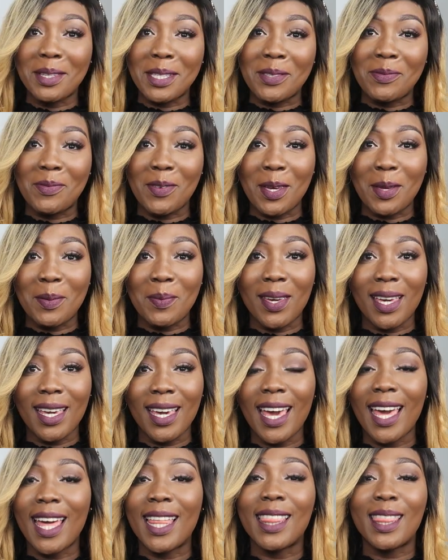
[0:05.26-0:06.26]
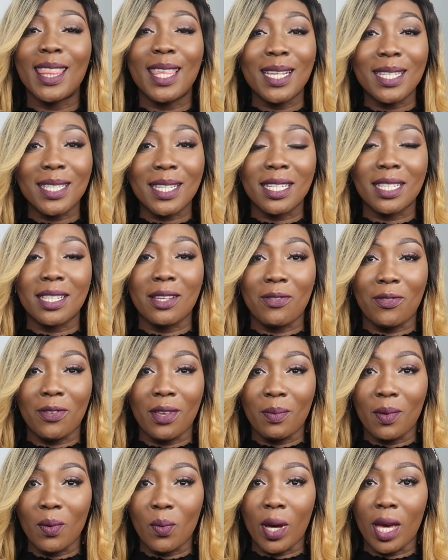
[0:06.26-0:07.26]
is Phoebe and this is the
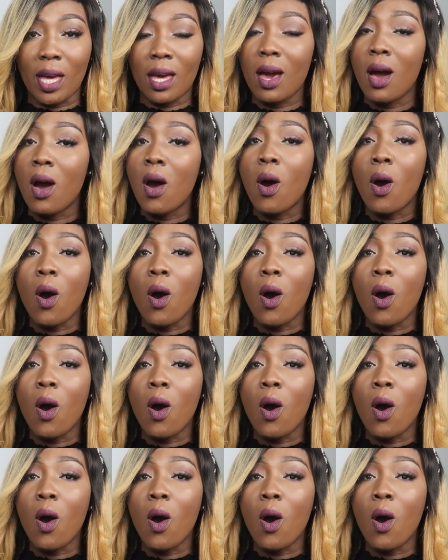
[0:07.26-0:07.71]
Phoebe Way.